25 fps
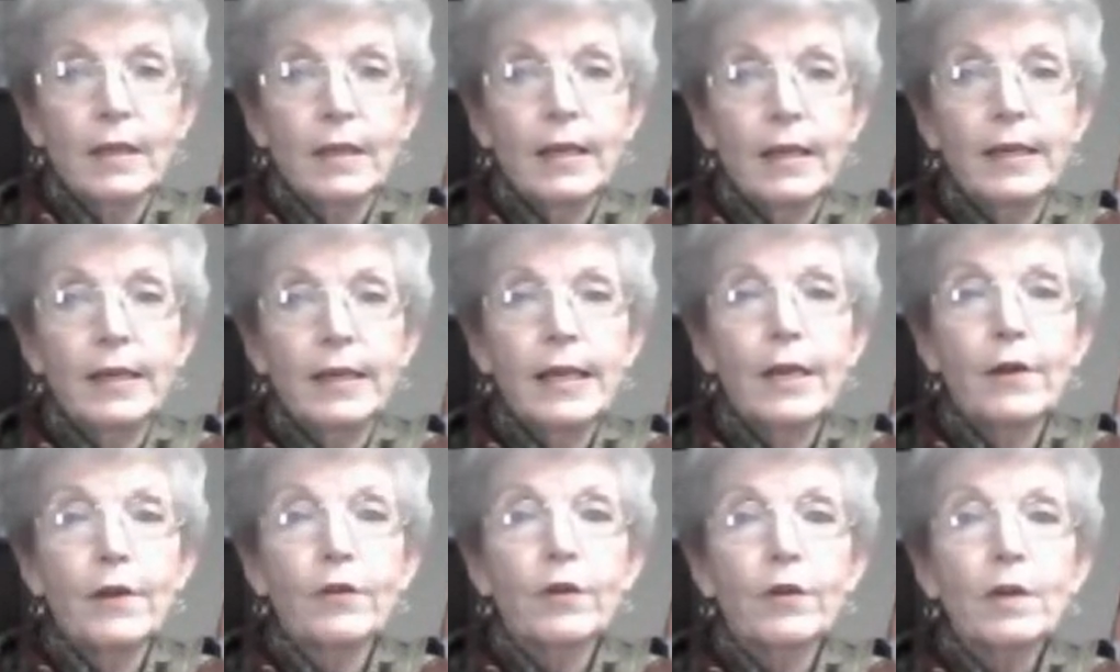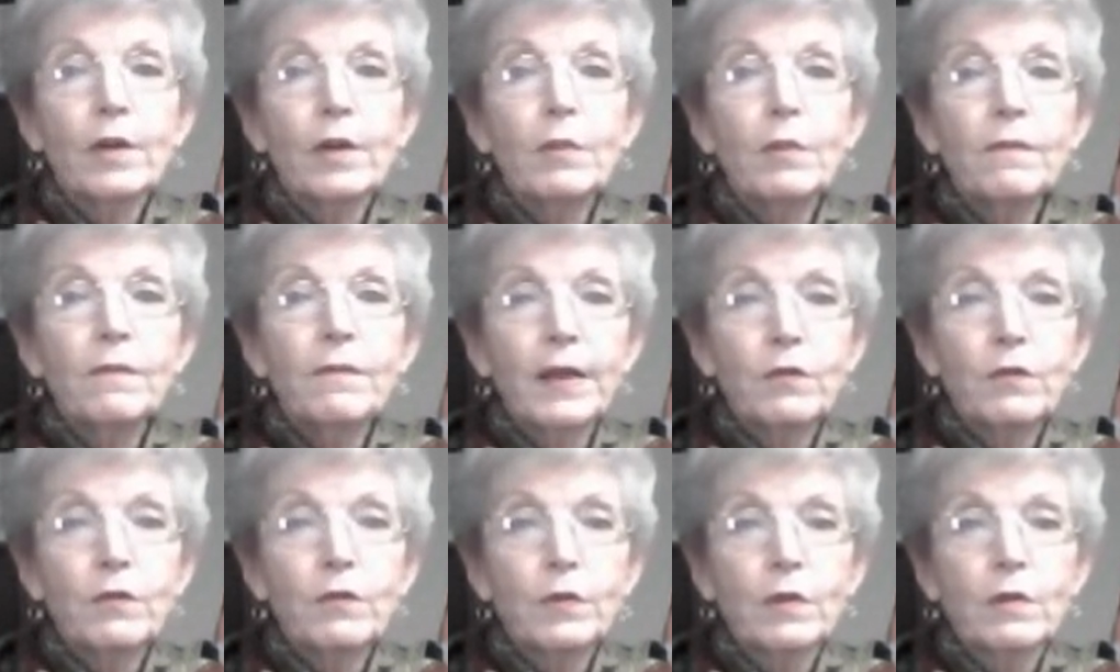an irritable
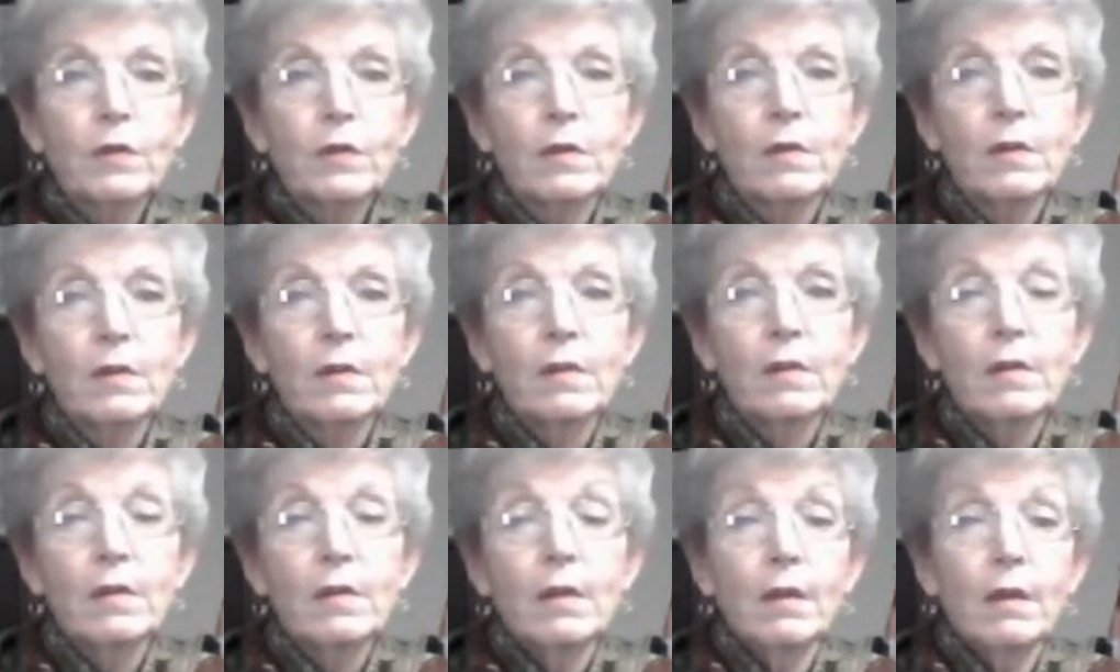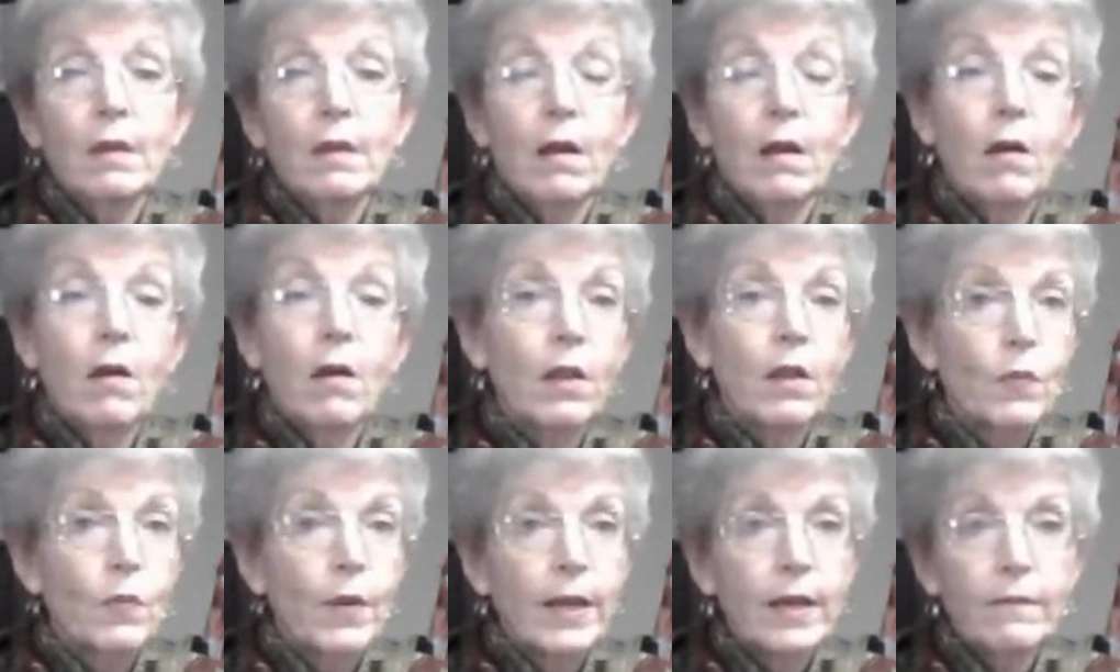ventricle,
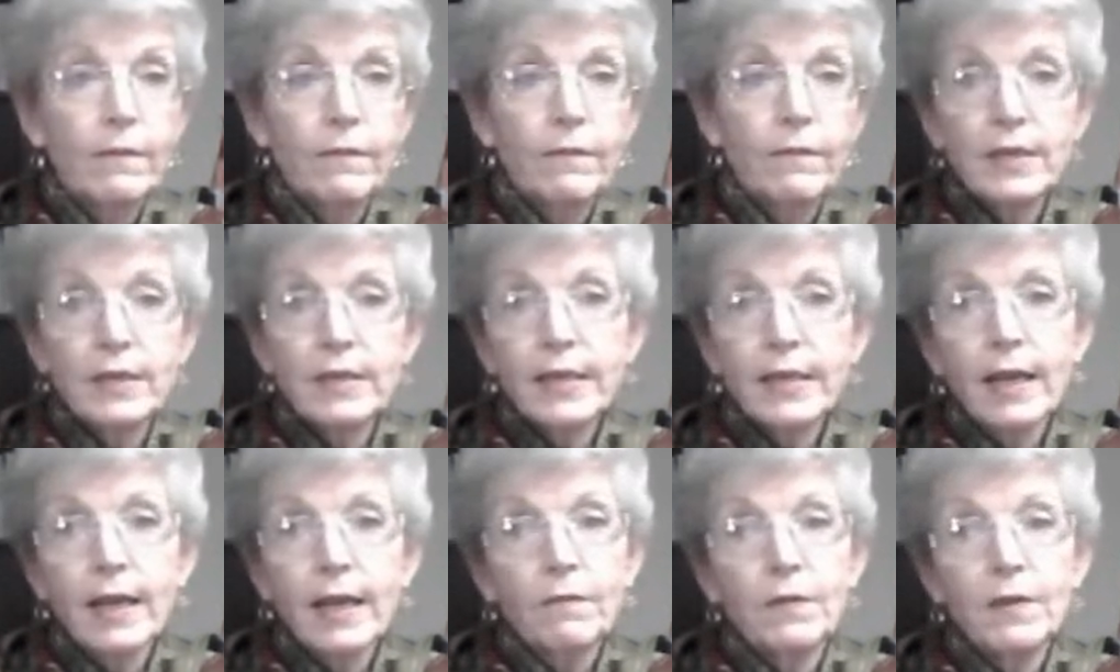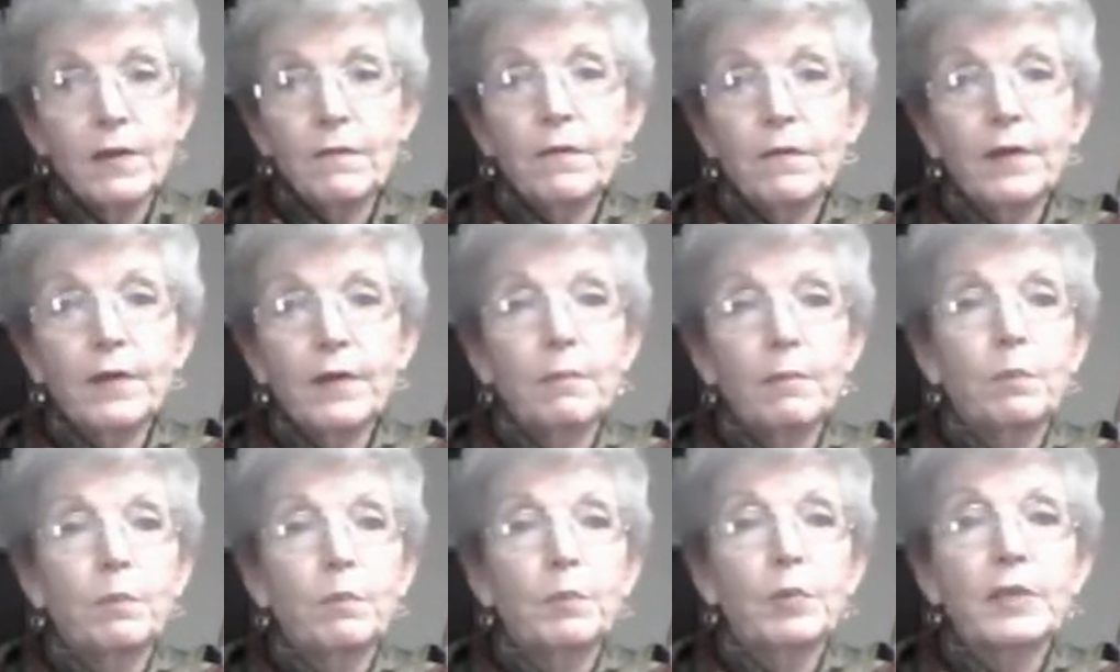all the way to VTAC,
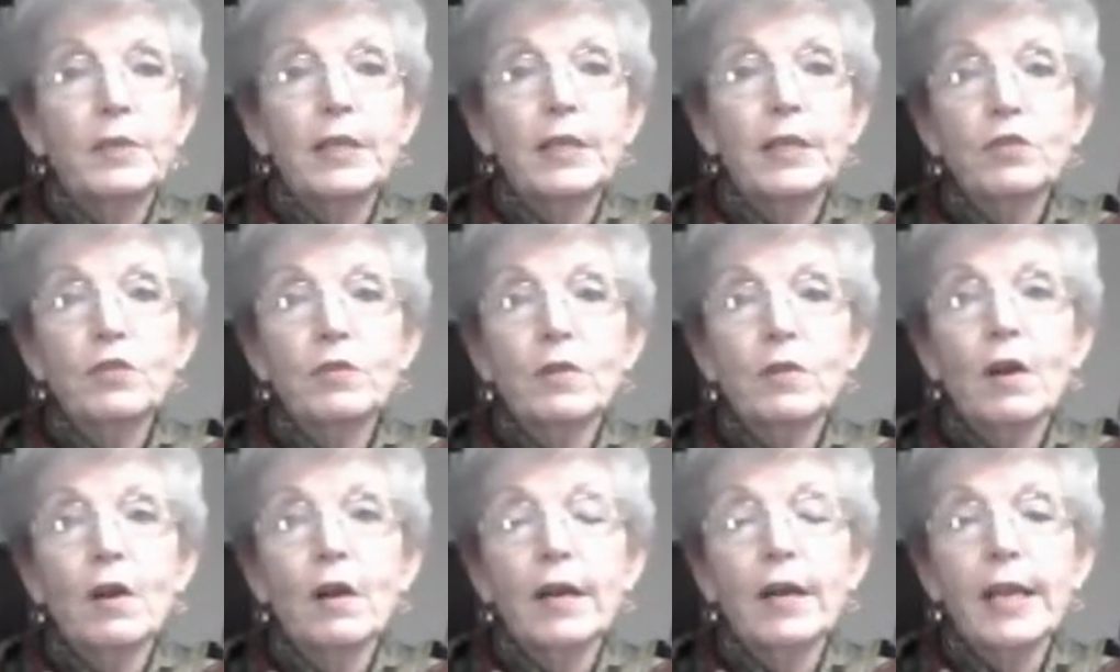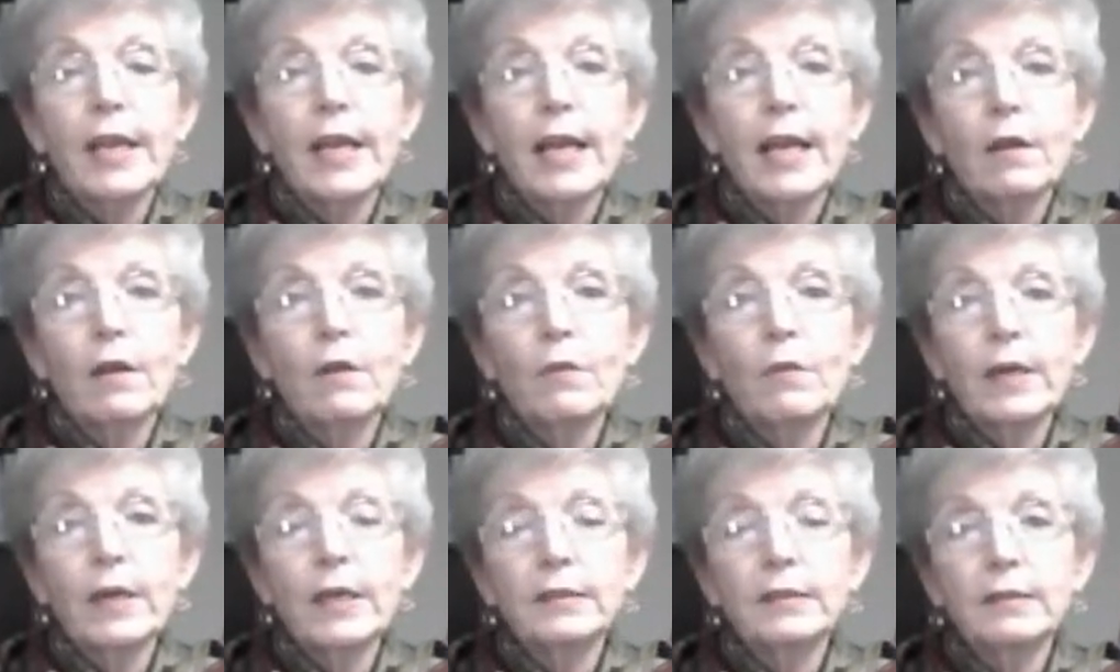VFib, potential cardiac
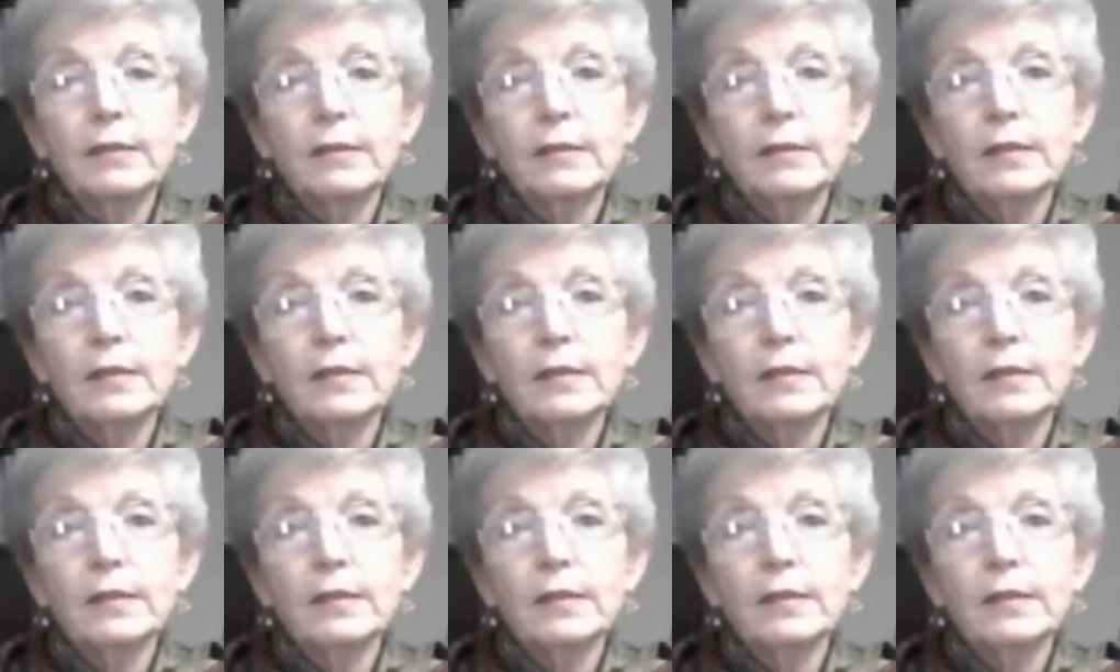arrest.